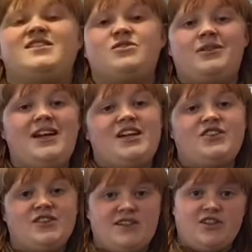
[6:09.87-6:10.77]
your
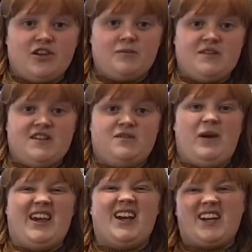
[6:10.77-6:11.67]
literacy jobs this
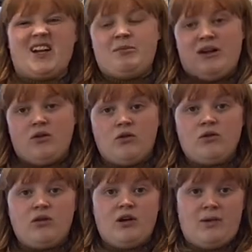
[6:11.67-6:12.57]
week are going to be
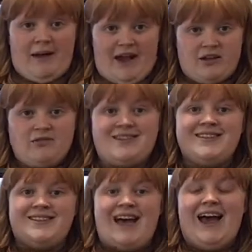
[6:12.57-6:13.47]
all about
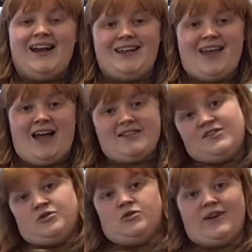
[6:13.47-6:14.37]
telling that
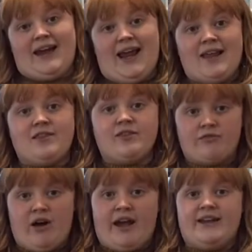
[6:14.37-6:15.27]
story in the
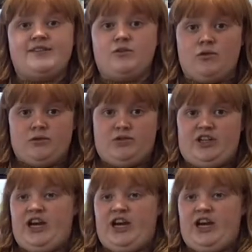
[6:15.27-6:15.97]
right order.